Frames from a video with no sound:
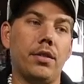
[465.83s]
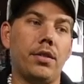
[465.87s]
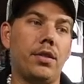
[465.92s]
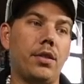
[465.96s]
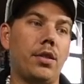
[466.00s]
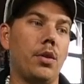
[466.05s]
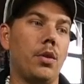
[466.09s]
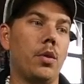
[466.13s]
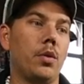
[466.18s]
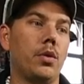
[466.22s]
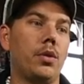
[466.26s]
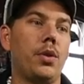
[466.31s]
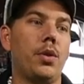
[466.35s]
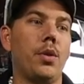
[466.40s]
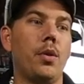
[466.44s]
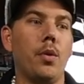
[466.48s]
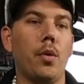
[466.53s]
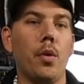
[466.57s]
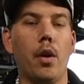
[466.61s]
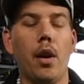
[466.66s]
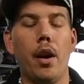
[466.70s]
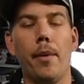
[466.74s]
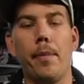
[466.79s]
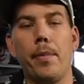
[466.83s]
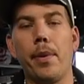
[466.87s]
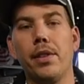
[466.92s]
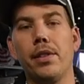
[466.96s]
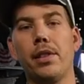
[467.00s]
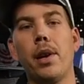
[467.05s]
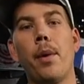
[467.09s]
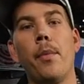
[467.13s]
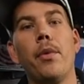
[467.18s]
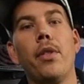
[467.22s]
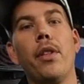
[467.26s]
do to because
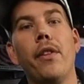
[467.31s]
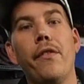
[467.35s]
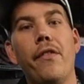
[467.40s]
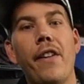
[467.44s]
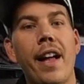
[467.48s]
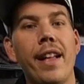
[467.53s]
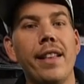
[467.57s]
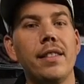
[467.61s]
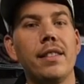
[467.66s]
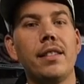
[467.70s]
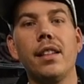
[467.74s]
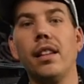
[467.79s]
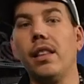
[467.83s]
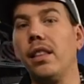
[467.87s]
some of the vents